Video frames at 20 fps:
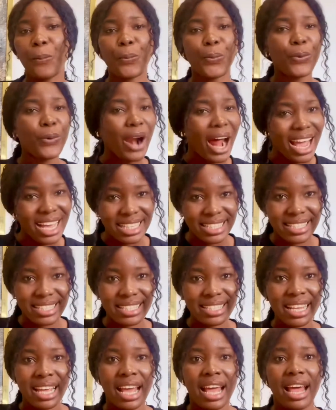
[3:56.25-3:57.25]

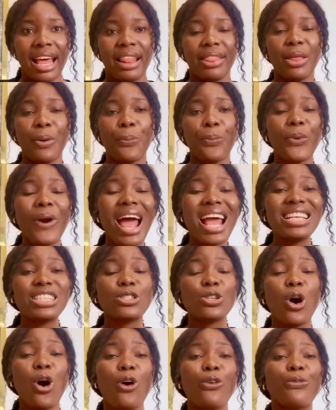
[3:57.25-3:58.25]
price the
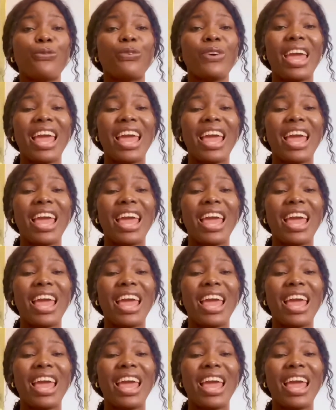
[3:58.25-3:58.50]
price of